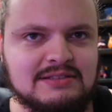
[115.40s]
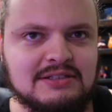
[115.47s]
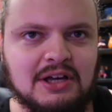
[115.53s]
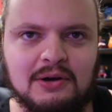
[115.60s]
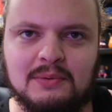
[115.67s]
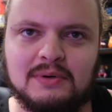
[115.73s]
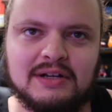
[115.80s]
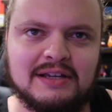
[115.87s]

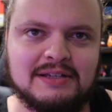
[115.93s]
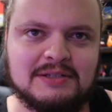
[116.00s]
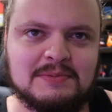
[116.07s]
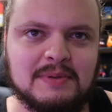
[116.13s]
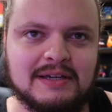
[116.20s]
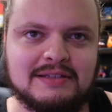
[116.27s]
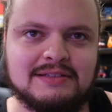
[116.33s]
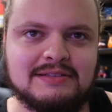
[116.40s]
Not what I
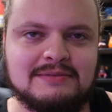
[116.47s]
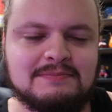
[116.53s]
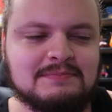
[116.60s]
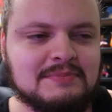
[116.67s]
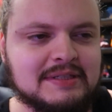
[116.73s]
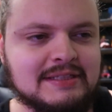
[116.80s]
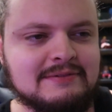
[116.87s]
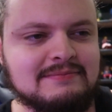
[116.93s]
expected,
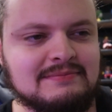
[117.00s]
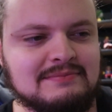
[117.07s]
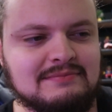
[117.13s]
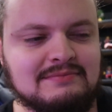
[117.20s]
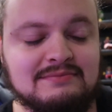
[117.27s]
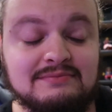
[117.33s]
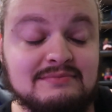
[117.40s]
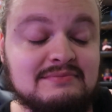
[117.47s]
but
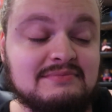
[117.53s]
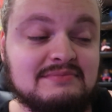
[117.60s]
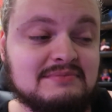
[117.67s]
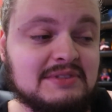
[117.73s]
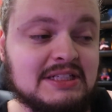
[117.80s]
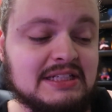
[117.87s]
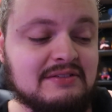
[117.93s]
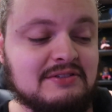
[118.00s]

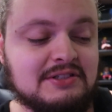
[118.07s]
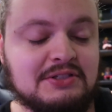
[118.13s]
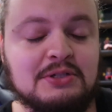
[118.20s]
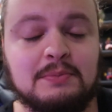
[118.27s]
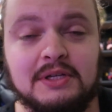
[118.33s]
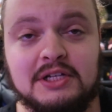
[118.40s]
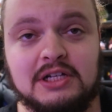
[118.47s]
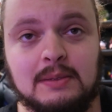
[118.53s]
whatever. It
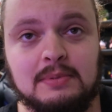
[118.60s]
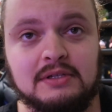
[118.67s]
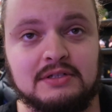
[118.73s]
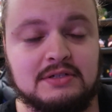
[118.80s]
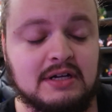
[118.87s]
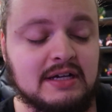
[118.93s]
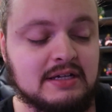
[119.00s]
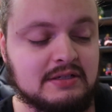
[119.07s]
took me a couple
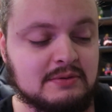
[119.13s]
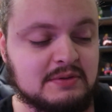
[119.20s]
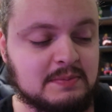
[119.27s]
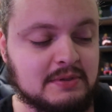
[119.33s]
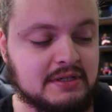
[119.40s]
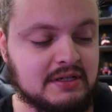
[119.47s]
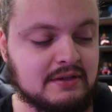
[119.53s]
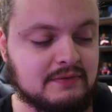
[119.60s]
of tries. It was
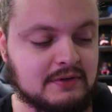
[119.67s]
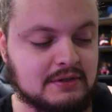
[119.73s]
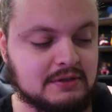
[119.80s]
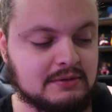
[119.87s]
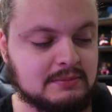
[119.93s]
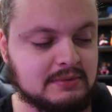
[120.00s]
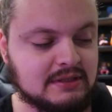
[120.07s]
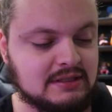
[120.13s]
pretty
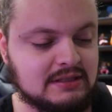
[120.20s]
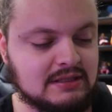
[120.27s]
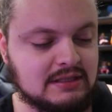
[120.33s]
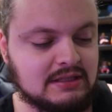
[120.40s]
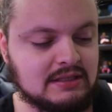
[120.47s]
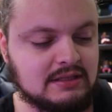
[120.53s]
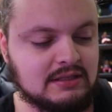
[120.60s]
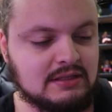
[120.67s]
difficult, but
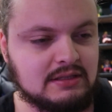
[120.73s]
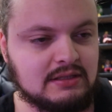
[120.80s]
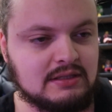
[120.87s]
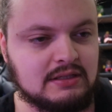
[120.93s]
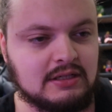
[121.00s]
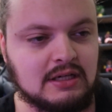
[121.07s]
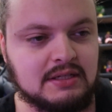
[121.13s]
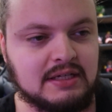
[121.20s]

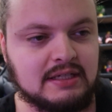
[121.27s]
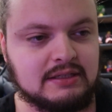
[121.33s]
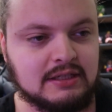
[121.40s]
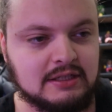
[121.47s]
got that